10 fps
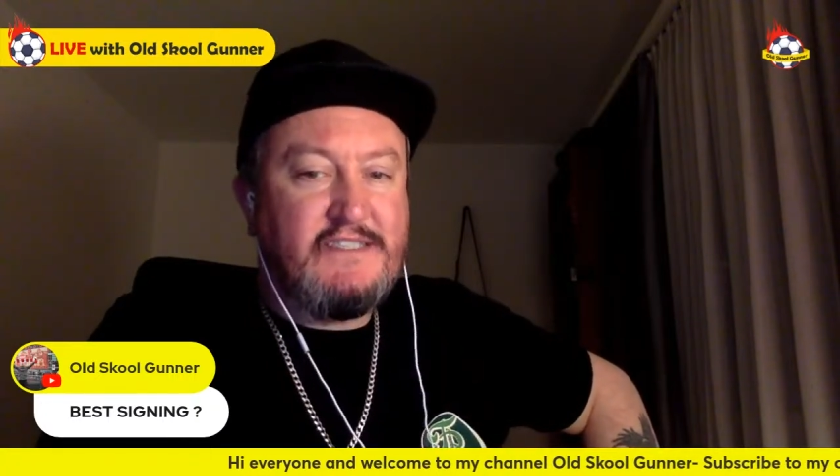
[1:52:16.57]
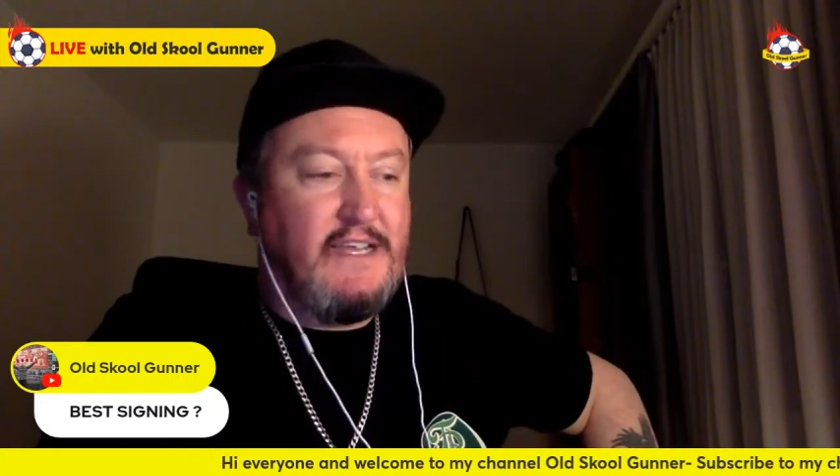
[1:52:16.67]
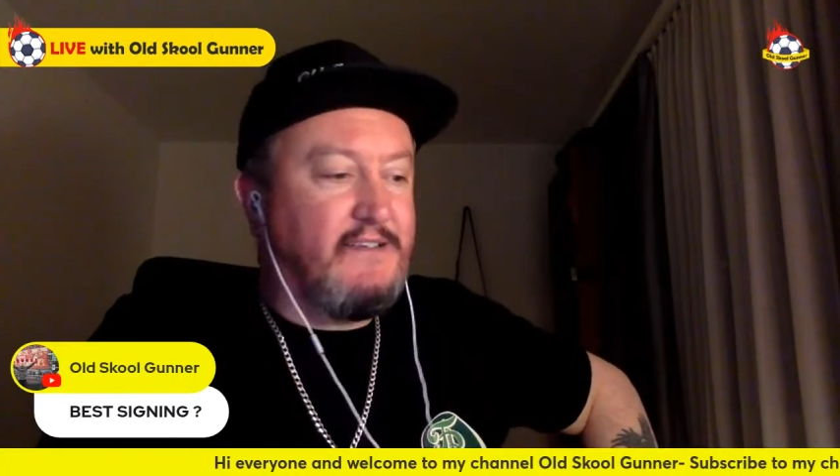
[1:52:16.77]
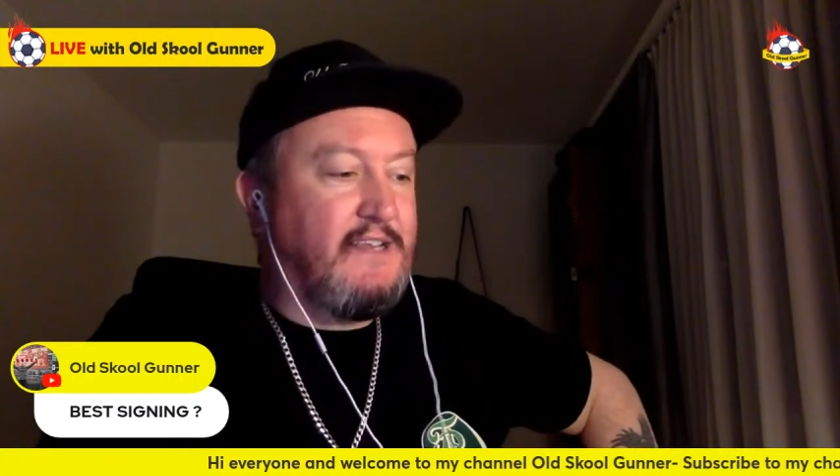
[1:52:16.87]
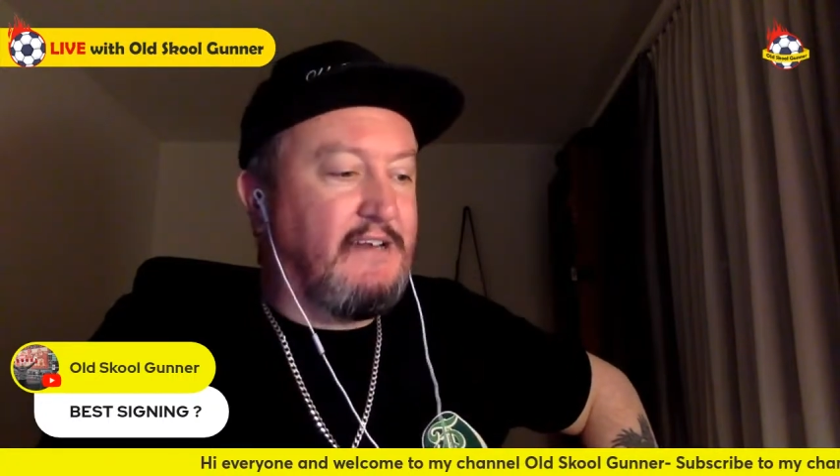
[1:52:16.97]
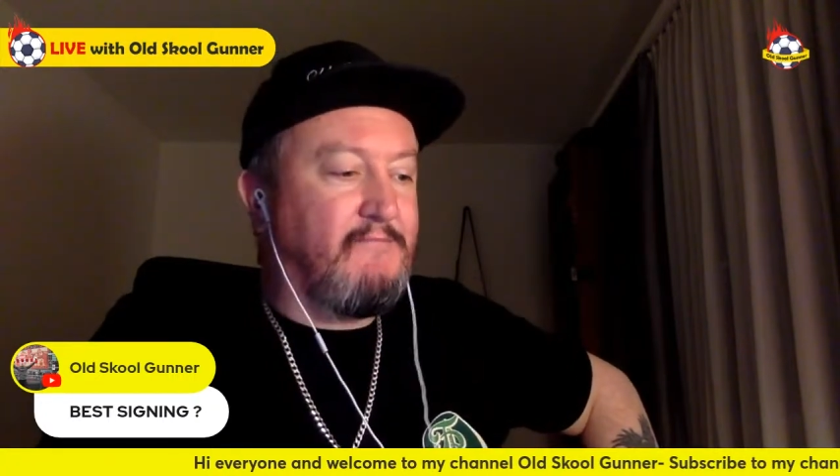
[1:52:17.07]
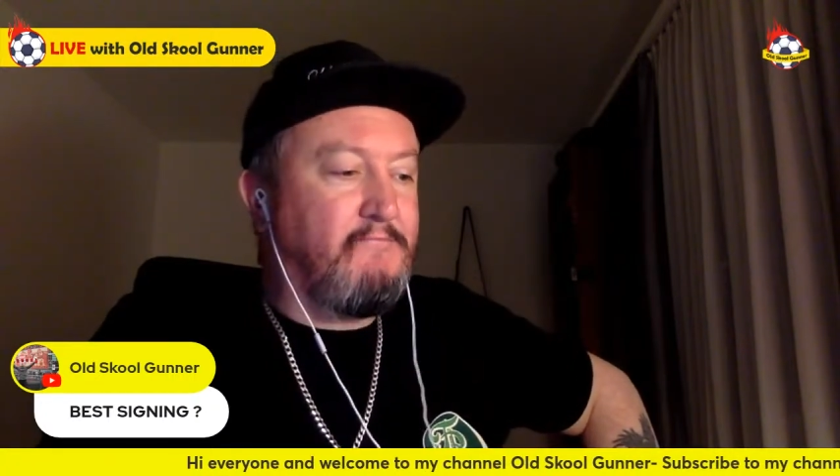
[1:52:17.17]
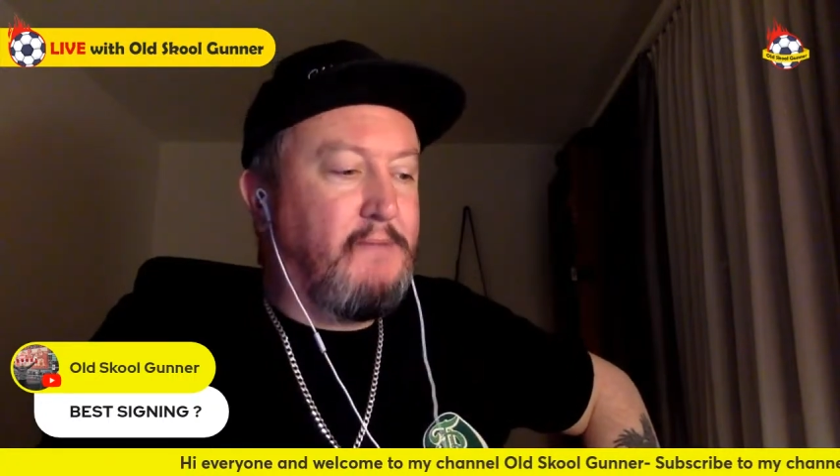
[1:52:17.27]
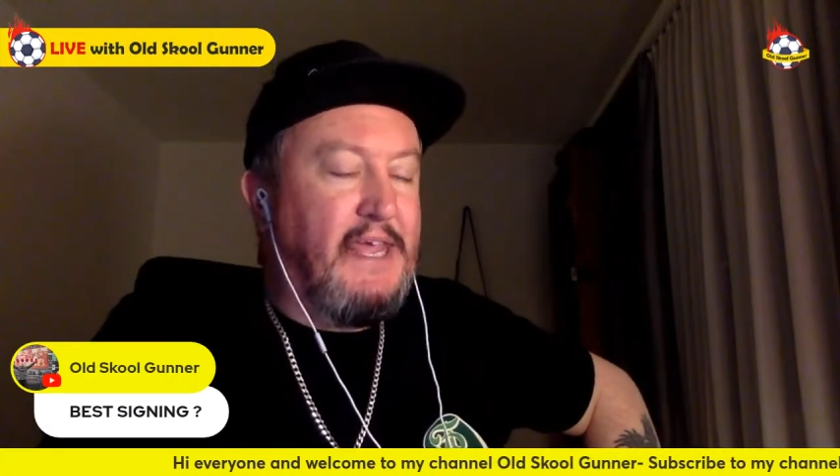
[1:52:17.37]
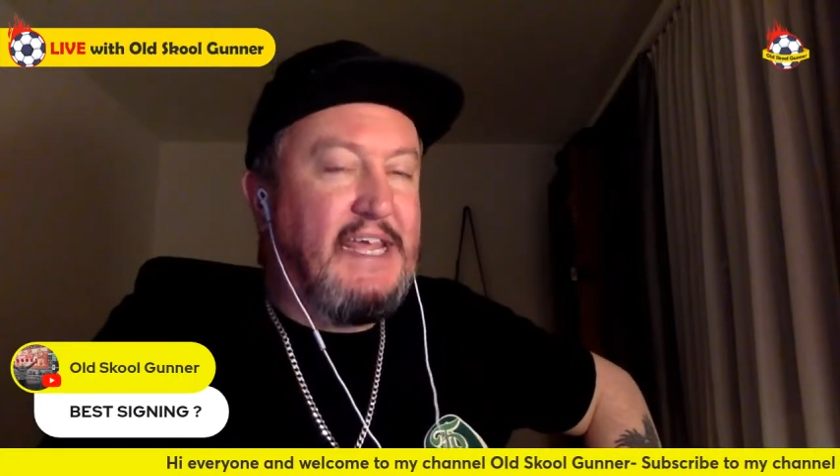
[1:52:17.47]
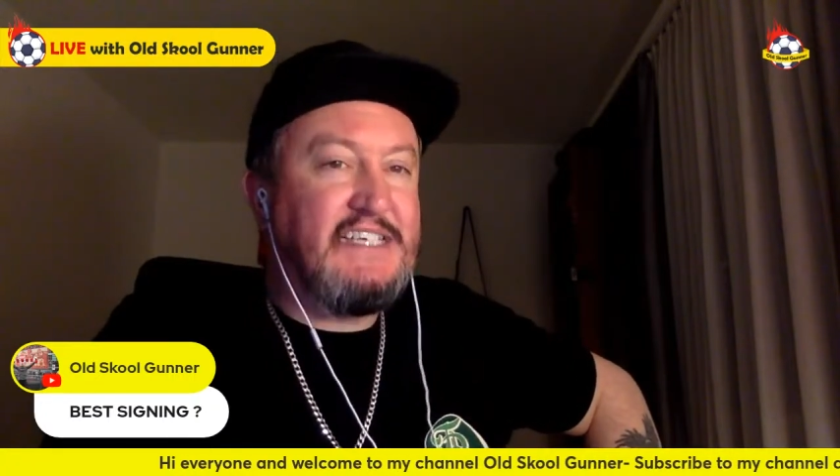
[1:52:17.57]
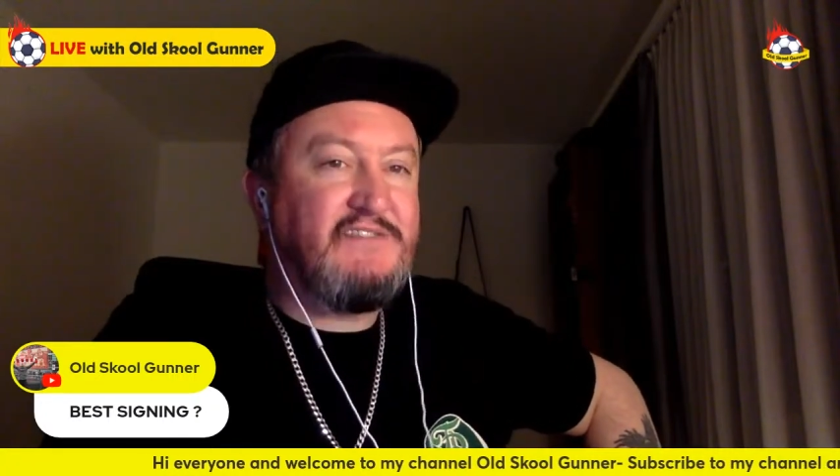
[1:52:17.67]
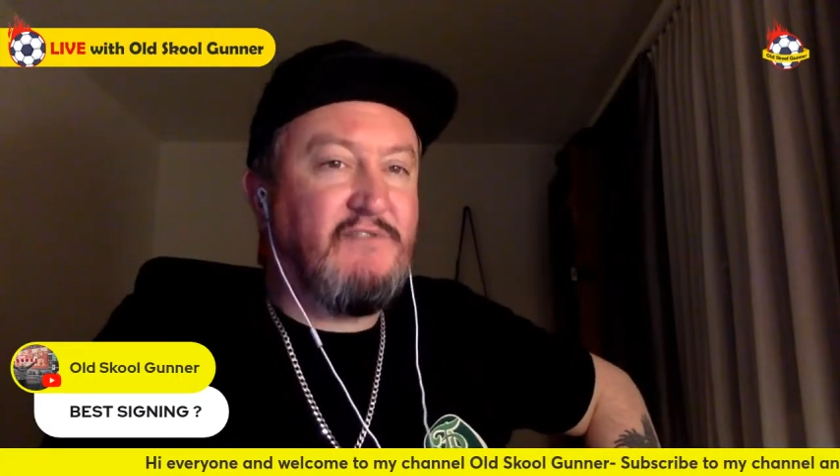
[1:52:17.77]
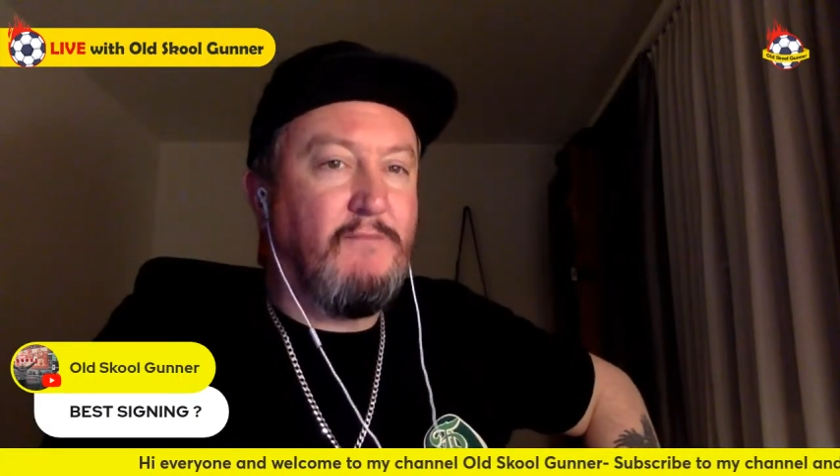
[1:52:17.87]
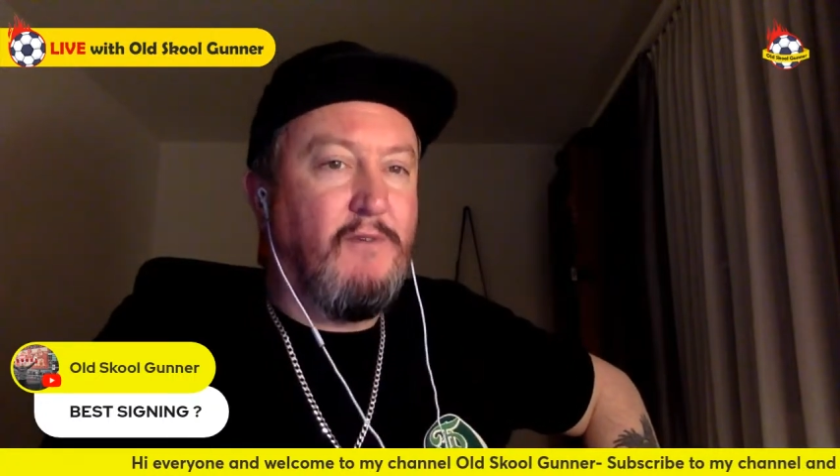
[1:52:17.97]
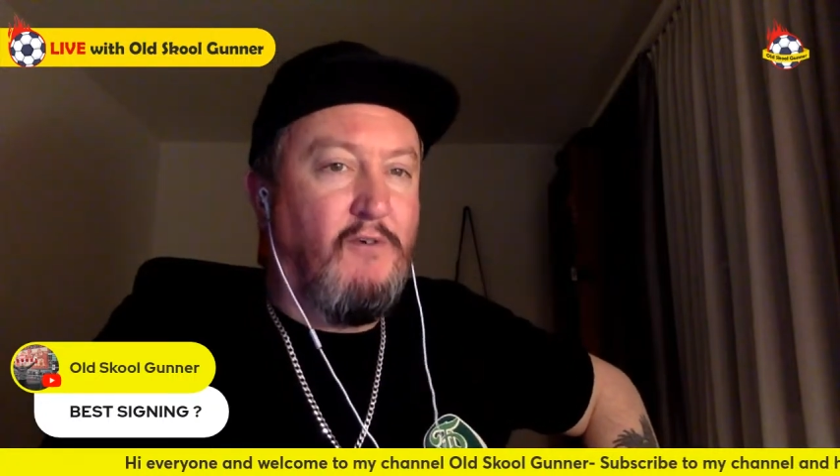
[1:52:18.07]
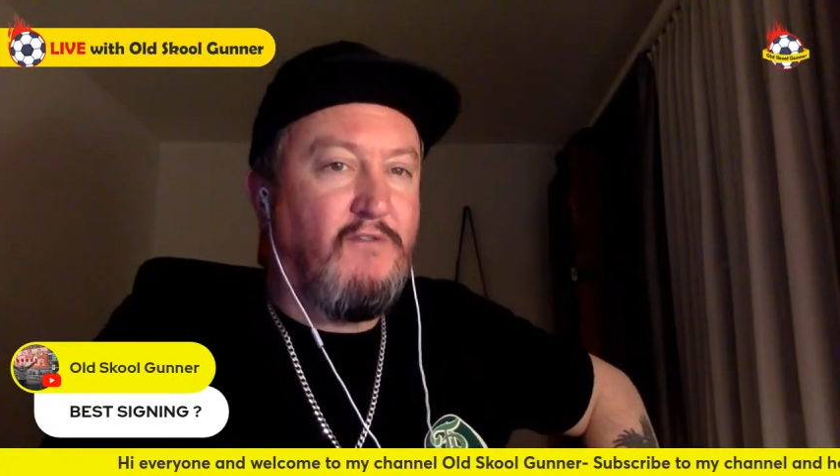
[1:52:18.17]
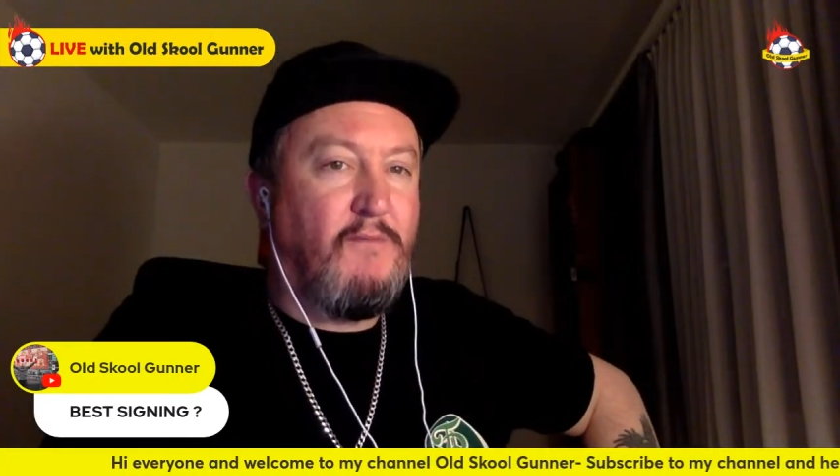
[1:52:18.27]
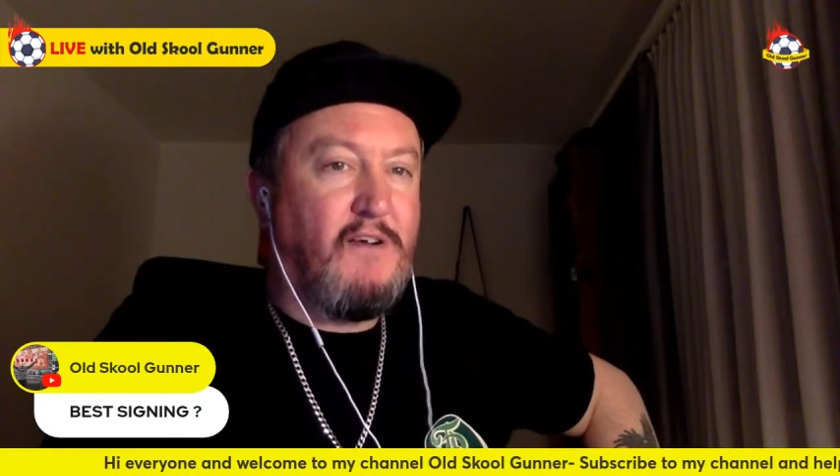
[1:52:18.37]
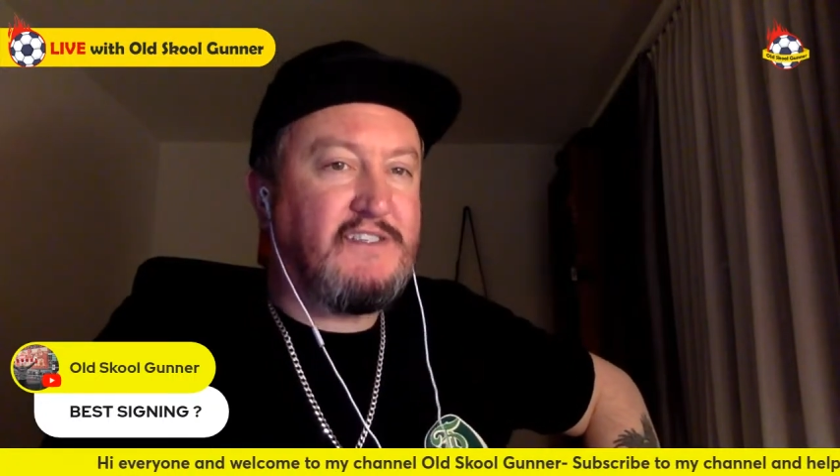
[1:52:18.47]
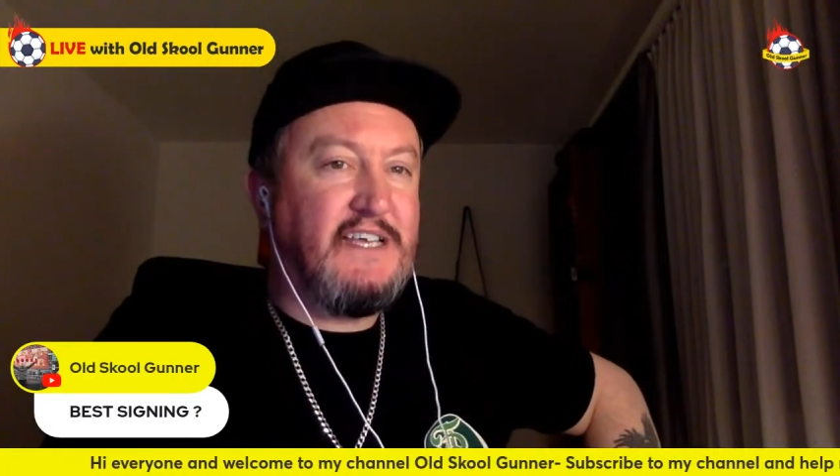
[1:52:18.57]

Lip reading: that pace from Overmars,